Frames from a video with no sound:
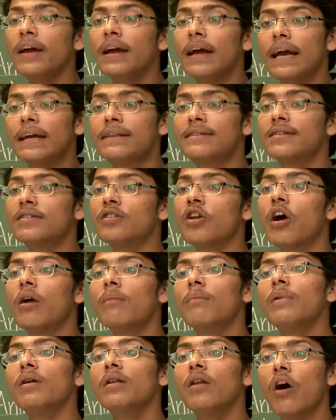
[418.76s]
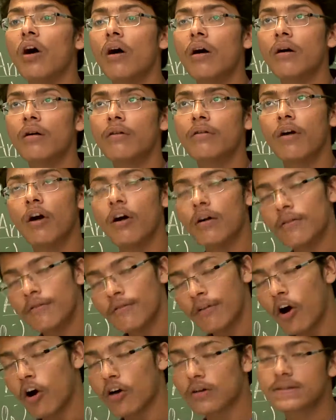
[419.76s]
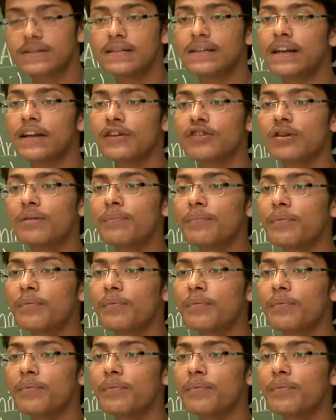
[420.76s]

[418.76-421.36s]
it's a normal oxidation